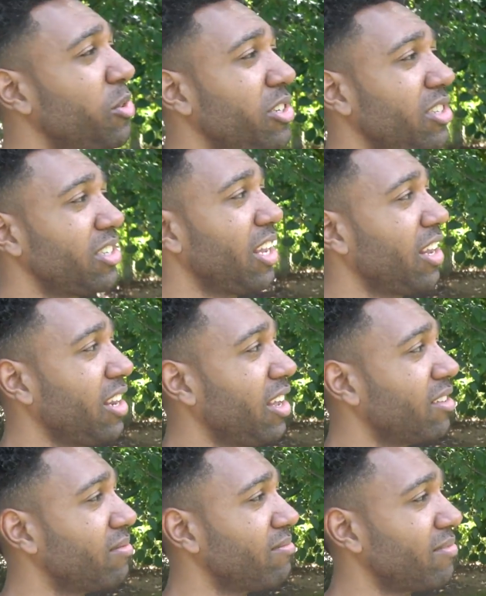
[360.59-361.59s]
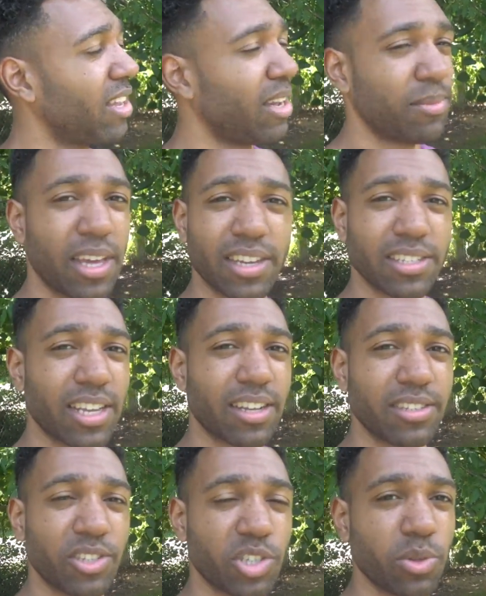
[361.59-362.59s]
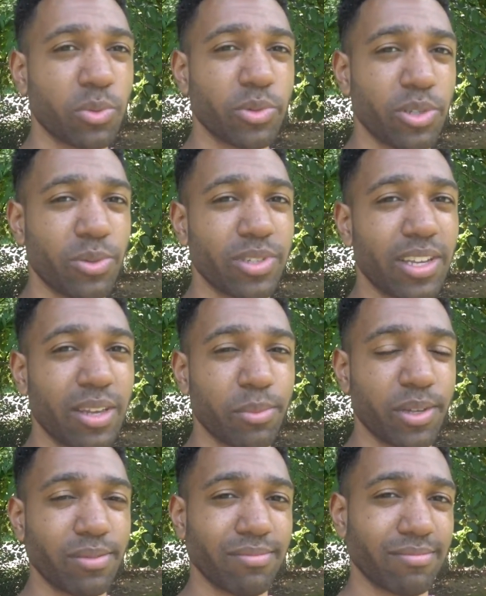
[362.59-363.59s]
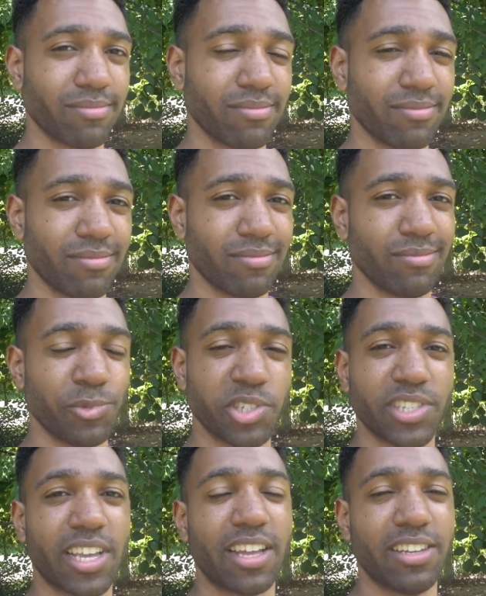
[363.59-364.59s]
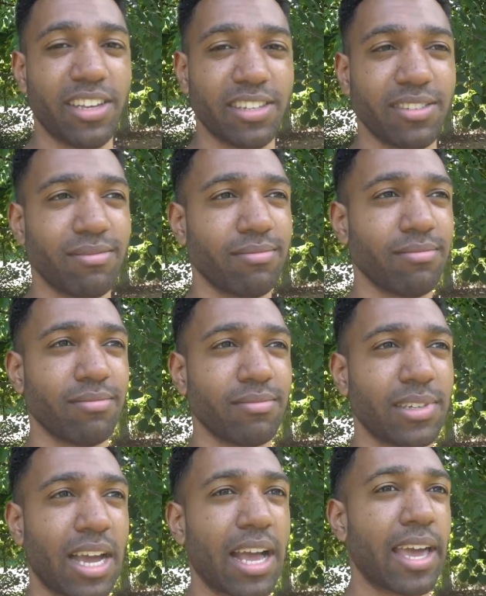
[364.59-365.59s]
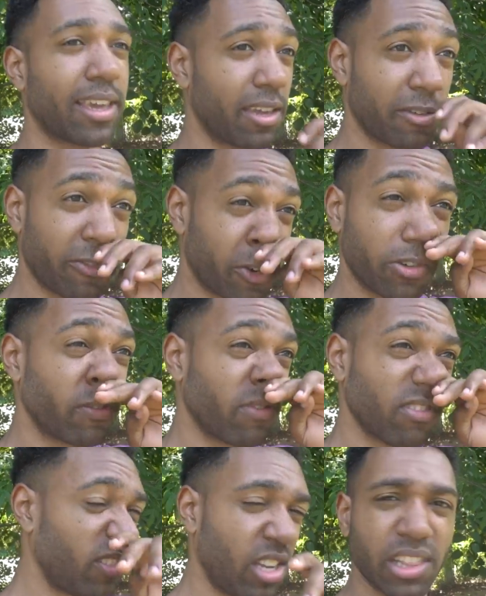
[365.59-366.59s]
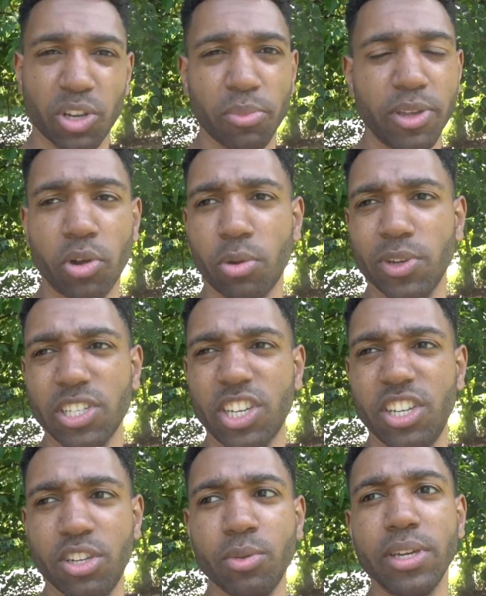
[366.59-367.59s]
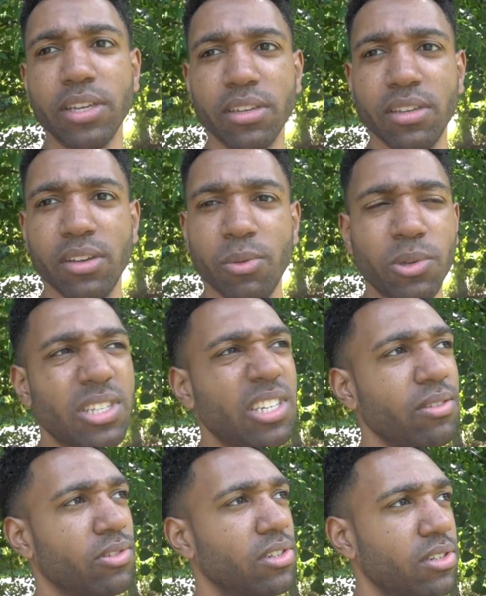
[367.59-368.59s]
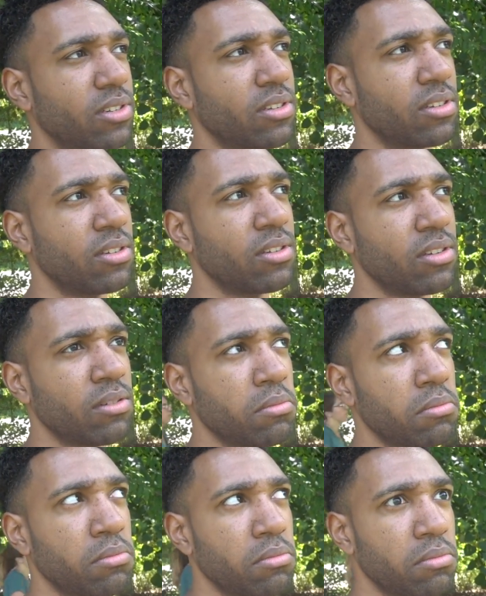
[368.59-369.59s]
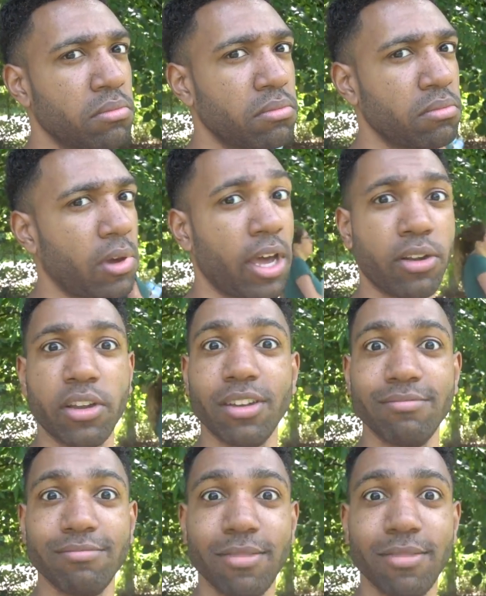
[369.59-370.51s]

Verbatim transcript: We're just hanging out. I'm not exactly sure what we're doing today, but we just got done kayaking for a little bit, or was it canoeing? What's the difference? I don't know.